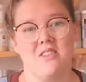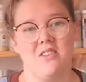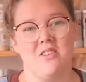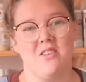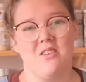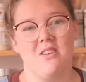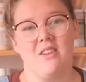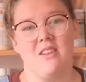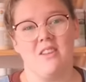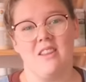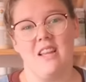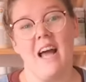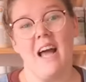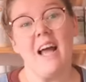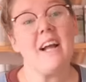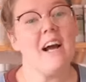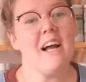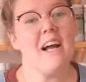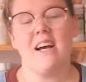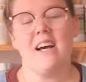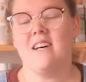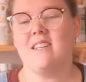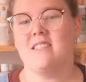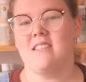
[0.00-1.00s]
you, like
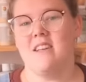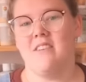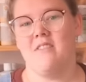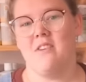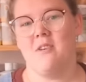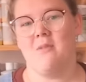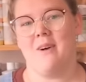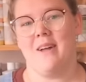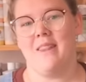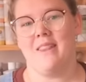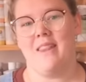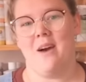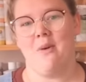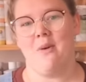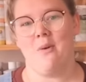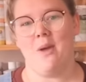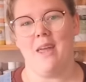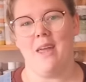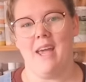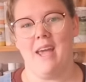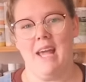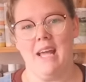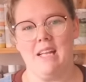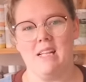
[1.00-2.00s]
I asked everyone that
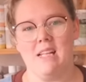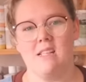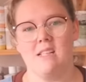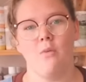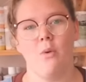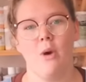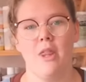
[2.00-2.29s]
weekend,